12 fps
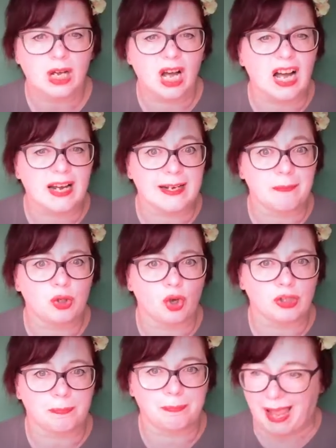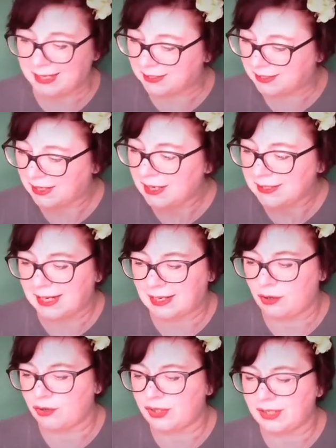I am not bats, said
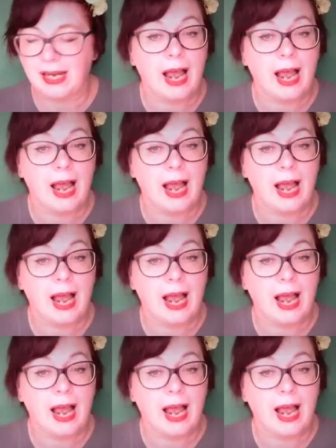Lucy.